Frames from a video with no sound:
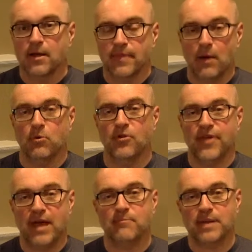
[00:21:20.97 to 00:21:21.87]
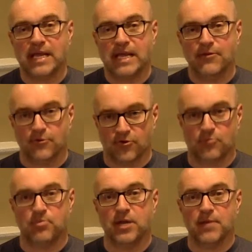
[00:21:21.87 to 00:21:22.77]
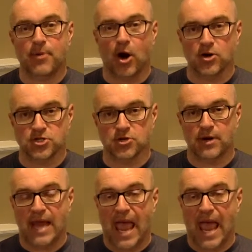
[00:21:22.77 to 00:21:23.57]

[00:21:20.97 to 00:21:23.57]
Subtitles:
that will then be either split apart during